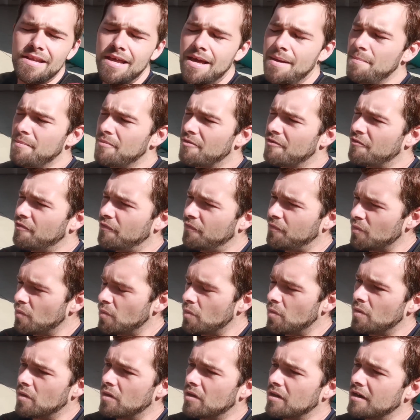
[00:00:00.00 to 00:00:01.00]
Number
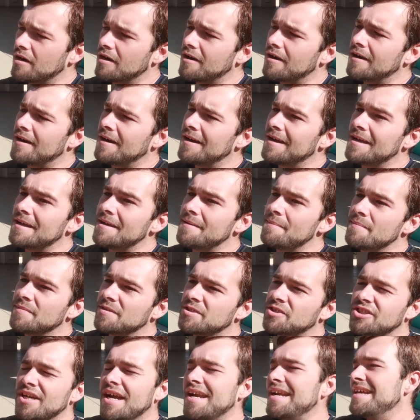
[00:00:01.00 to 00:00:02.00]
four,
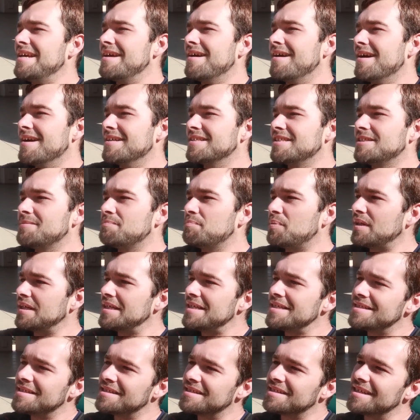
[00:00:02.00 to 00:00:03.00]
shiny gods,
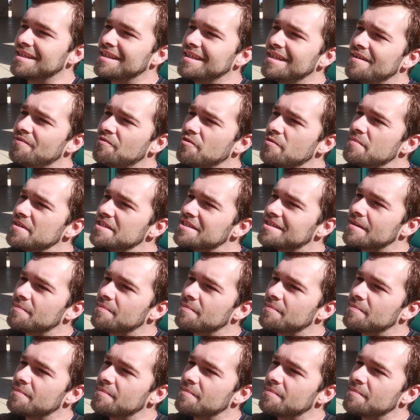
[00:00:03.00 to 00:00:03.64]
please deliver me